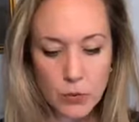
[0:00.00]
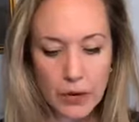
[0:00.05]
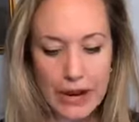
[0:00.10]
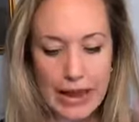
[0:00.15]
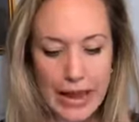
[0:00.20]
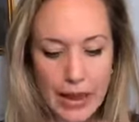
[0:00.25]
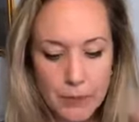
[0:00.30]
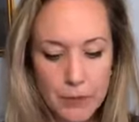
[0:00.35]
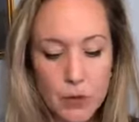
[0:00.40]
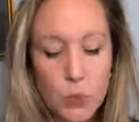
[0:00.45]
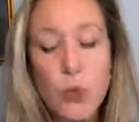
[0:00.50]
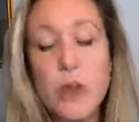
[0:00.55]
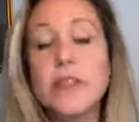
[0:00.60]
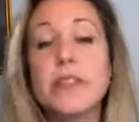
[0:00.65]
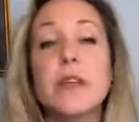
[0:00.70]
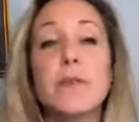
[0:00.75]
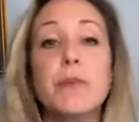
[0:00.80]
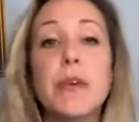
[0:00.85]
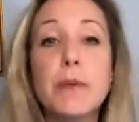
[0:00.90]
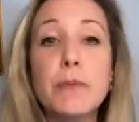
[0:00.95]
what happened was
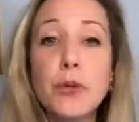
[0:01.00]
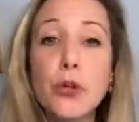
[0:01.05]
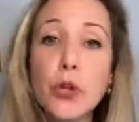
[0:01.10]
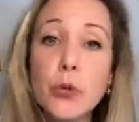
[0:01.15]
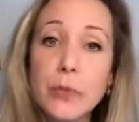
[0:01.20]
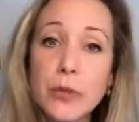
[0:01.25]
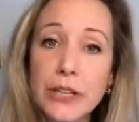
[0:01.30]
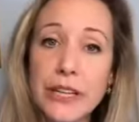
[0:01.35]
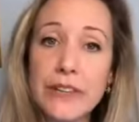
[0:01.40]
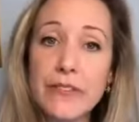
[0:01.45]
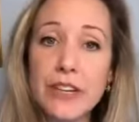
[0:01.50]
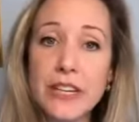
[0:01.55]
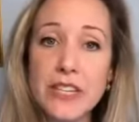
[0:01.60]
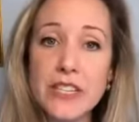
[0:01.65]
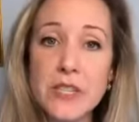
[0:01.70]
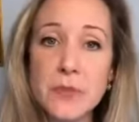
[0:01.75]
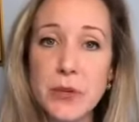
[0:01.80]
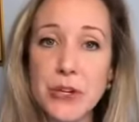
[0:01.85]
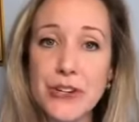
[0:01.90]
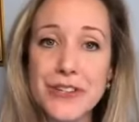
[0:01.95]
that people who believe in
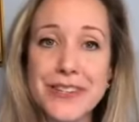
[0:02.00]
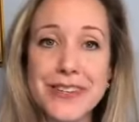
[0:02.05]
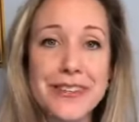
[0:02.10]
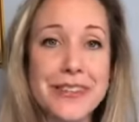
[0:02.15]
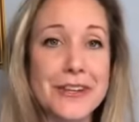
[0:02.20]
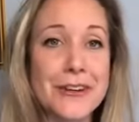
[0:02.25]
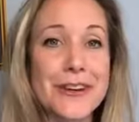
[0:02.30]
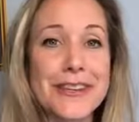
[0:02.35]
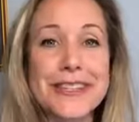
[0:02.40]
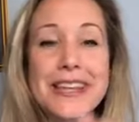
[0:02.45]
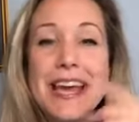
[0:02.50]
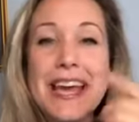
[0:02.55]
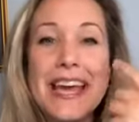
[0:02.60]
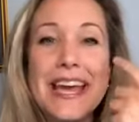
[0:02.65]
conspiracy theories